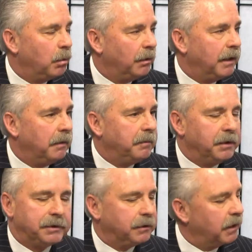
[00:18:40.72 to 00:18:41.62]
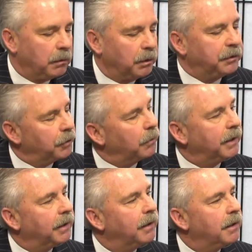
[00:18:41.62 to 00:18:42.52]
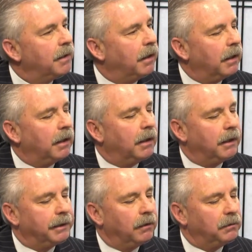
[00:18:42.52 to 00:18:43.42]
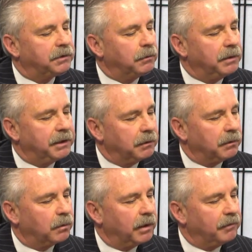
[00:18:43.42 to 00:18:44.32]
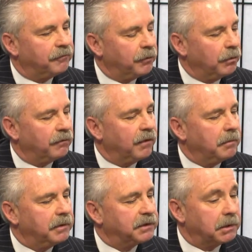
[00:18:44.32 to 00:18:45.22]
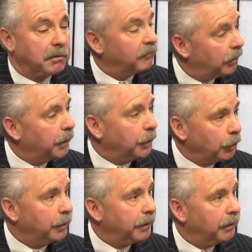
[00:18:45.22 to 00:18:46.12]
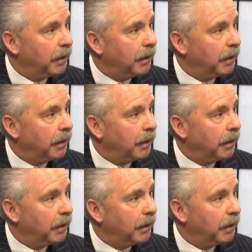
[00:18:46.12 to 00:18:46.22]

world now. Years ago, they weren't doing it. Uh, you know, so we deal with quite a few of them, and some are very good,